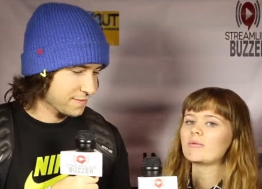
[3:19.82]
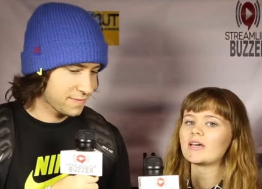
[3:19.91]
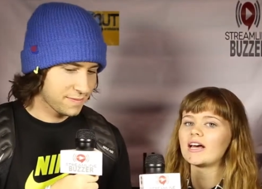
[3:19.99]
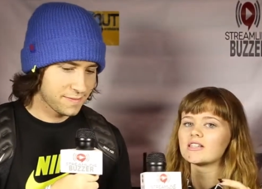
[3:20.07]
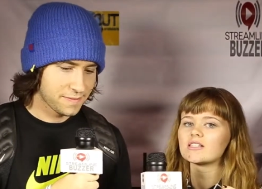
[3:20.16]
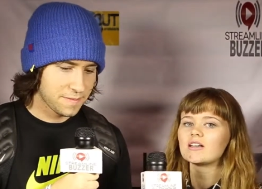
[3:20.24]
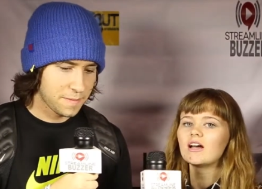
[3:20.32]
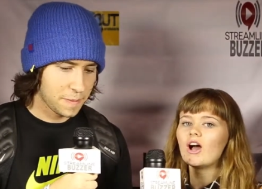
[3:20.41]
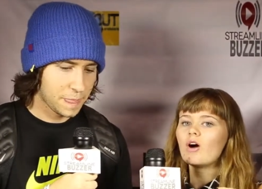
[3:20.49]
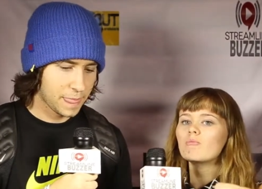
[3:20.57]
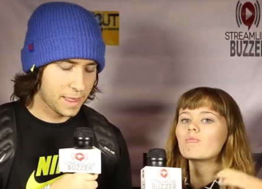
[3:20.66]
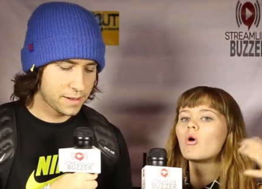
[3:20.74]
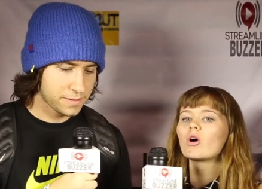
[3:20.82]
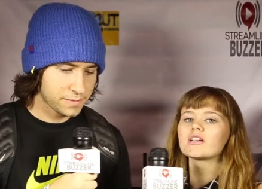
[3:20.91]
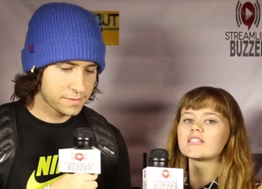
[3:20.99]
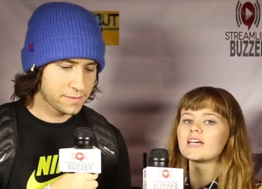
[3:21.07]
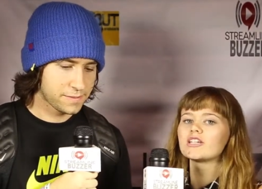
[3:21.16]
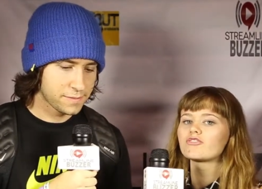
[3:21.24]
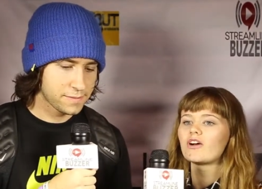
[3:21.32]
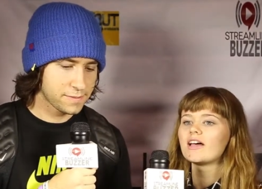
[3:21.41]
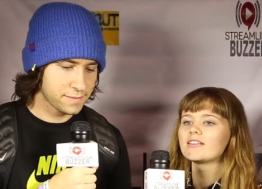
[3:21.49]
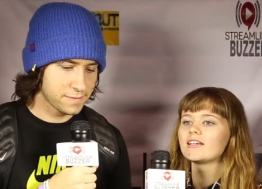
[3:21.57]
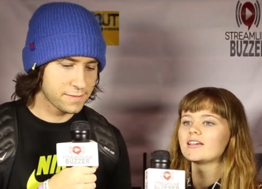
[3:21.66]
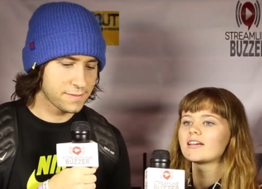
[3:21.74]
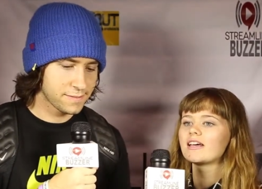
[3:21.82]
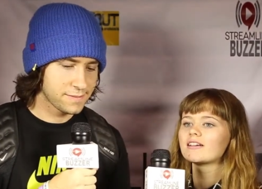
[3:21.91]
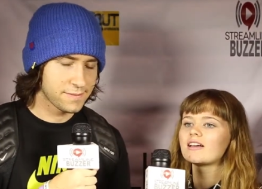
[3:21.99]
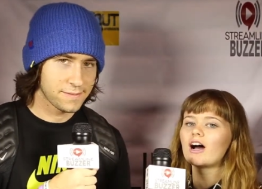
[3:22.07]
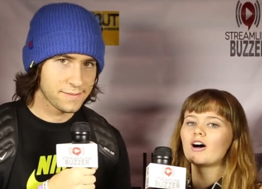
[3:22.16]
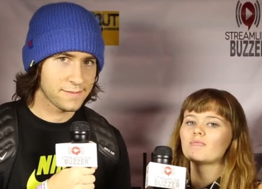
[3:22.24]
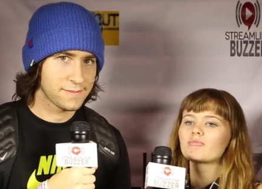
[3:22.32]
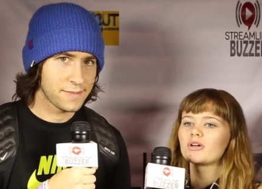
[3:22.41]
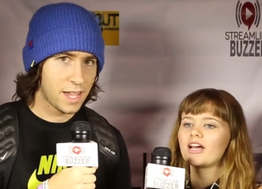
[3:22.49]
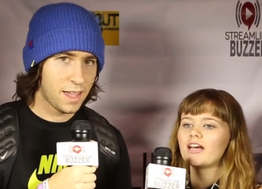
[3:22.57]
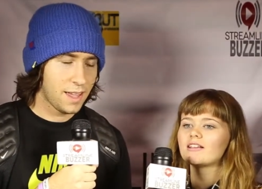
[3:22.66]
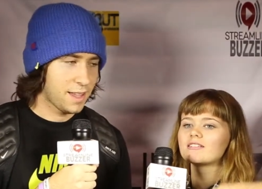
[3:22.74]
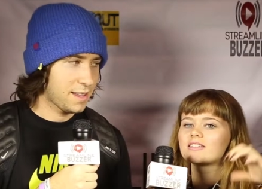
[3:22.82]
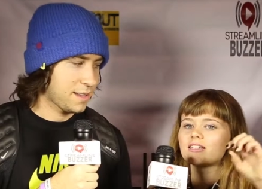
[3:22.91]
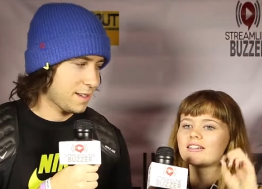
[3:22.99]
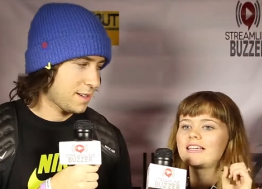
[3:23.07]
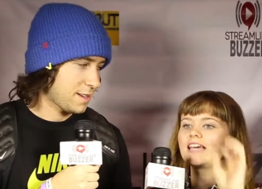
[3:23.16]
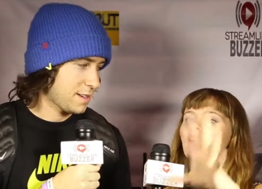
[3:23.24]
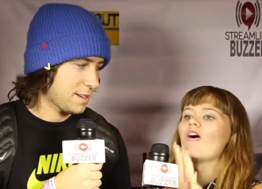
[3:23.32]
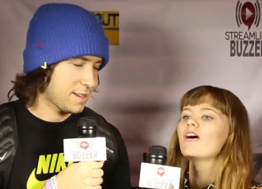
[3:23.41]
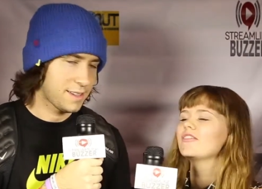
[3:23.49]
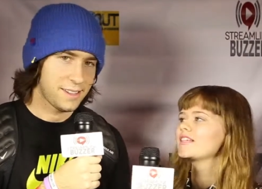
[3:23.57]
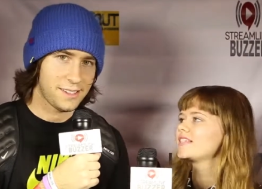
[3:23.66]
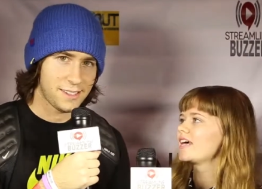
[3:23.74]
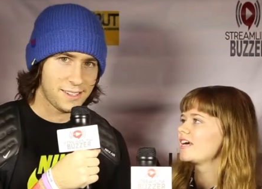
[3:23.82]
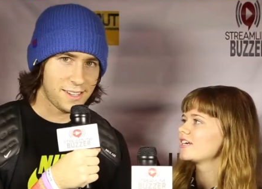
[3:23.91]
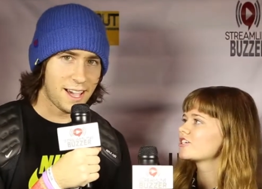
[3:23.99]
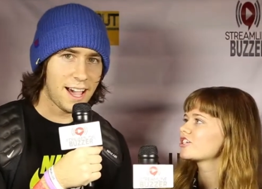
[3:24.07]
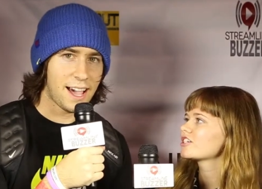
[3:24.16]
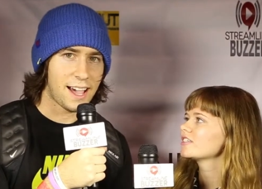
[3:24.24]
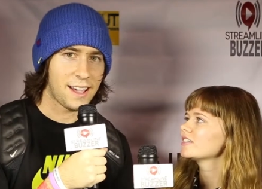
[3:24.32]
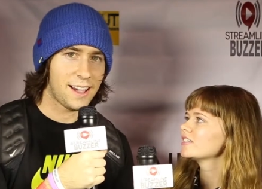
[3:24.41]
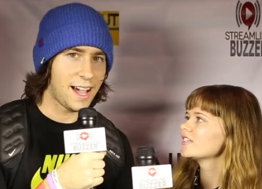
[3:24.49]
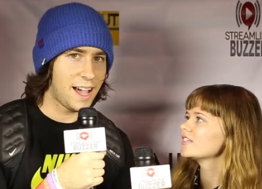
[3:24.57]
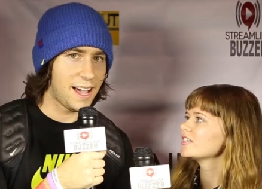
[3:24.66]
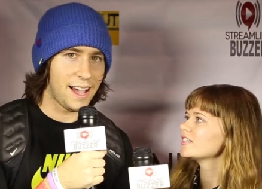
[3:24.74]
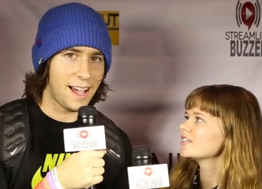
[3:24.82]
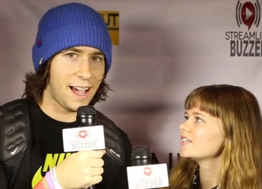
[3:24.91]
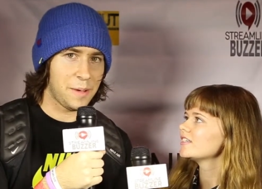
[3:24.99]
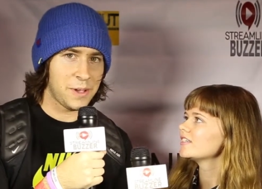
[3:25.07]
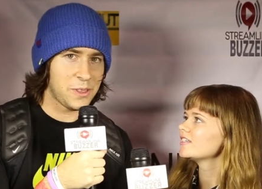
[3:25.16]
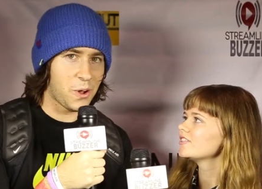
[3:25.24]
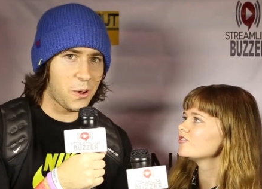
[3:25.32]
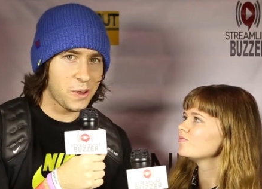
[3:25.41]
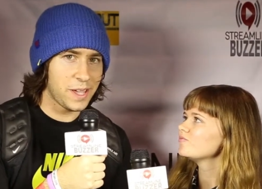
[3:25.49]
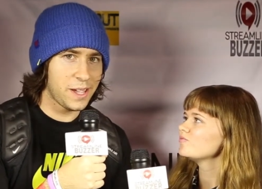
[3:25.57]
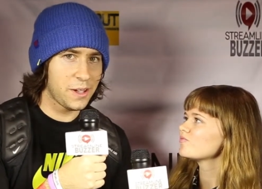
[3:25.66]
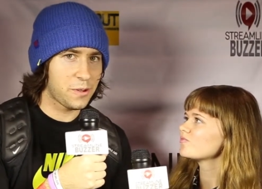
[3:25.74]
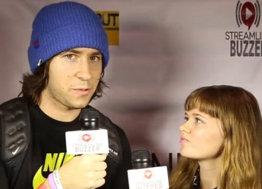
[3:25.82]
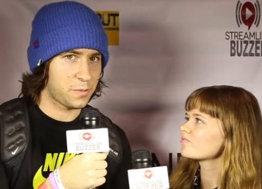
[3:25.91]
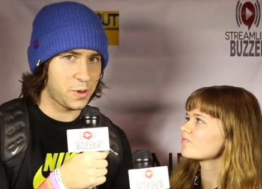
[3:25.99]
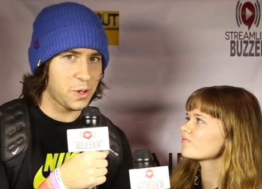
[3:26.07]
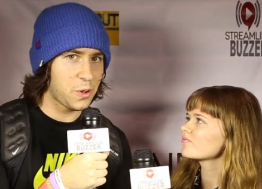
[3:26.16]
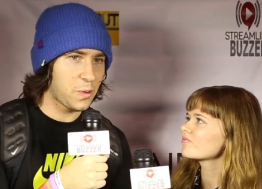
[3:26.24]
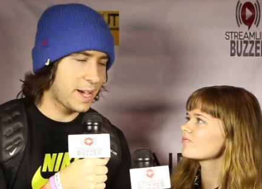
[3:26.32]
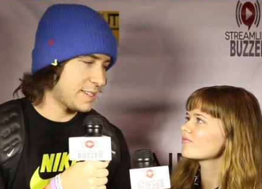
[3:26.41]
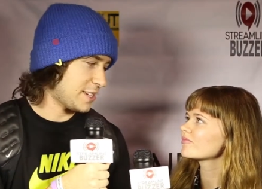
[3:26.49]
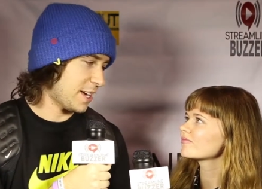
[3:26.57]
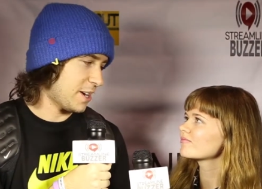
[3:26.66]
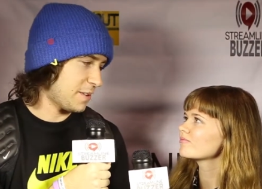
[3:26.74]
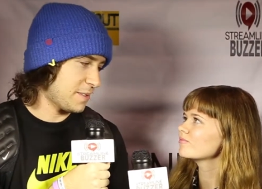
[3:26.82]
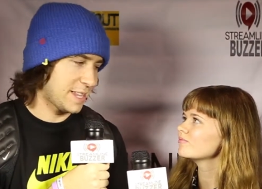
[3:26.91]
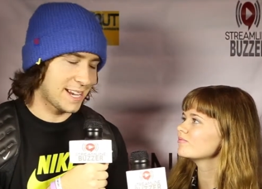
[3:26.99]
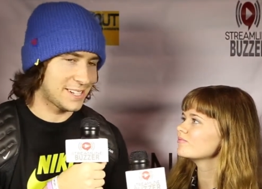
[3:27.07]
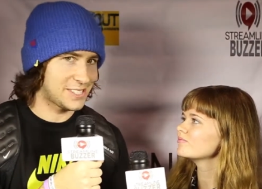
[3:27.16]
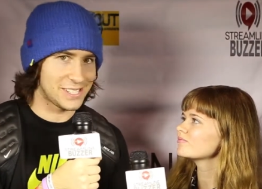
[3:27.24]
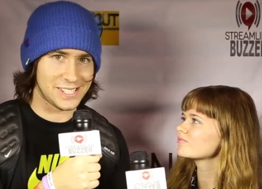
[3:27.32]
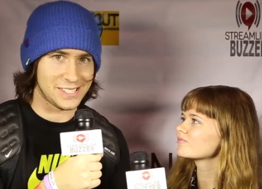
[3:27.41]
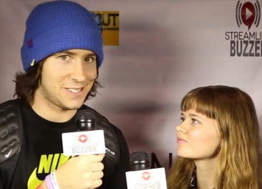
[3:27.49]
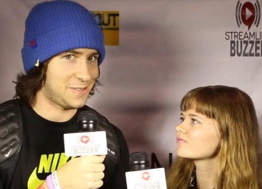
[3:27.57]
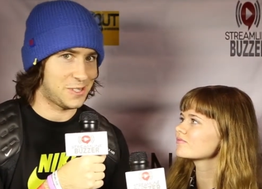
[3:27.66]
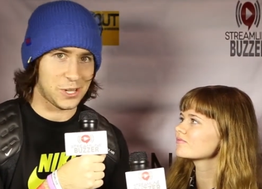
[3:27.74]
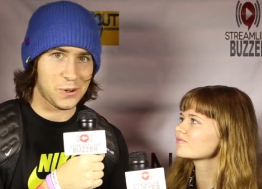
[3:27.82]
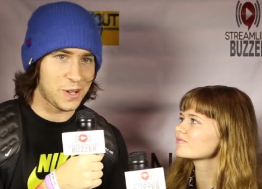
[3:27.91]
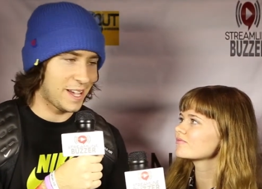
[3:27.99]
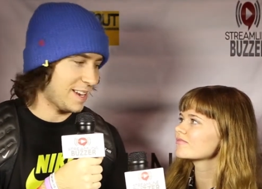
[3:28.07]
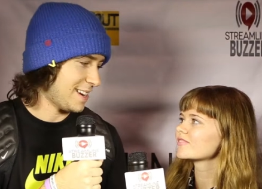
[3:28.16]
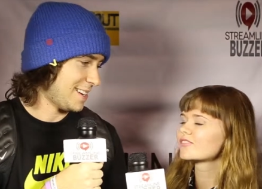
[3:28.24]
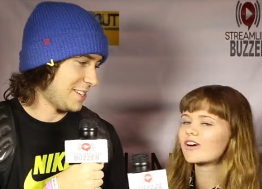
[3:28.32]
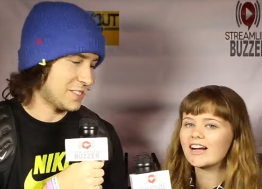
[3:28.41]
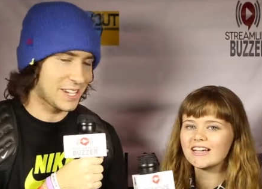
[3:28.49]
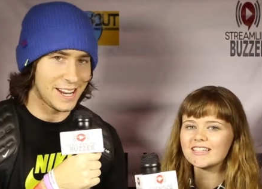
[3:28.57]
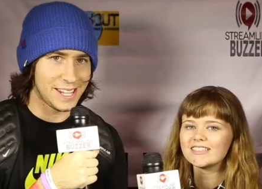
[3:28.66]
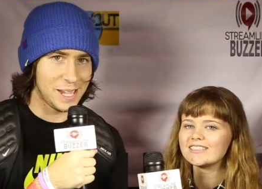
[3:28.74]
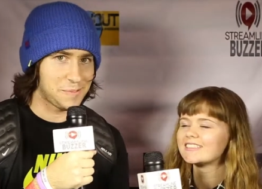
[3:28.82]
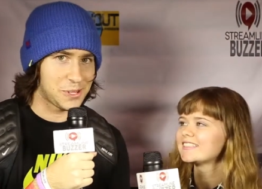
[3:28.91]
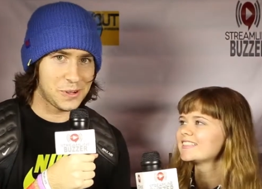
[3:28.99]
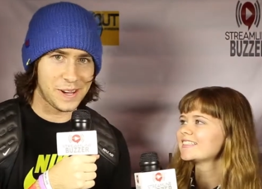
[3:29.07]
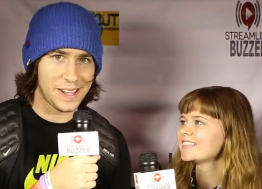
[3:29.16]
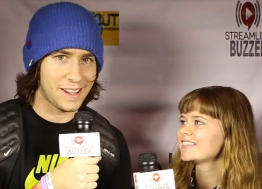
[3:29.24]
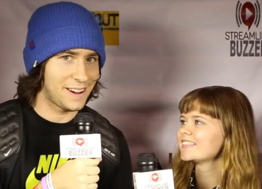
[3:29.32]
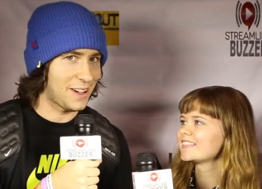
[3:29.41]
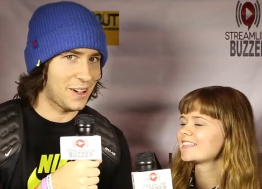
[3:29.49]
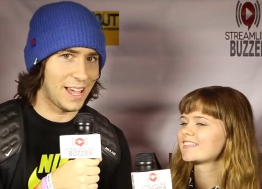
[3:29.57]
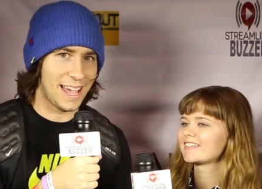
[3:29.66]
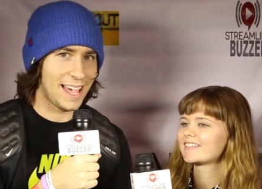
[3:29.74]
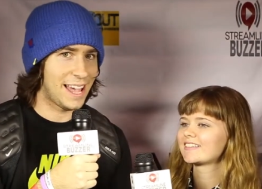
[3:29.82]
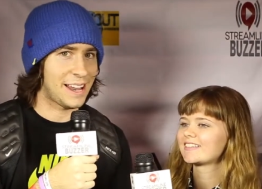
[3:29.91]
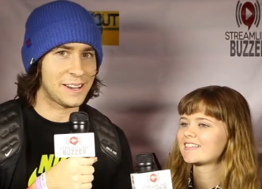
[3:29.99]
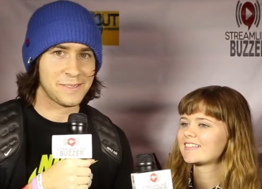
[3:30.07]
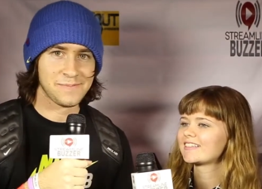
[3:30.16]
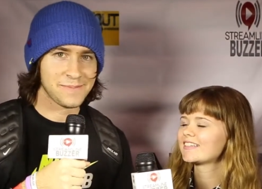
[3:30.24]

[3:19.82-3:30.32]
Speaker 1: maybe has more stage fright than can comprehend to get on the stage? Yeah,
Speaker 2: I, I mean the only real way to get over that is just to do it. Right? You just gotta keep doing it. And